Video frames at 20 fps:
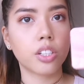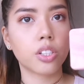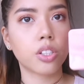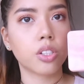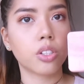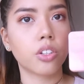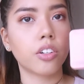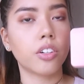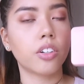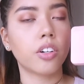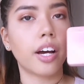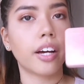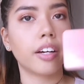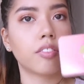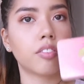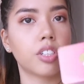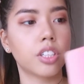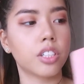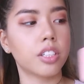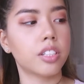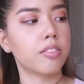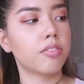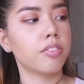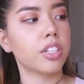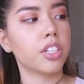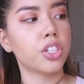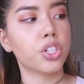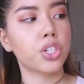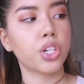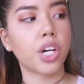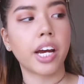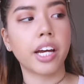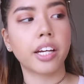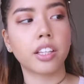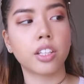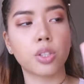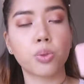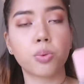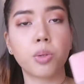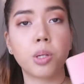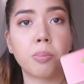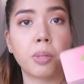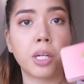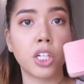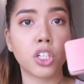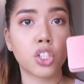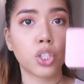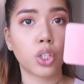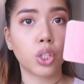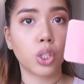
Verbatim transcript: so I've just finished trying the Sweet Peach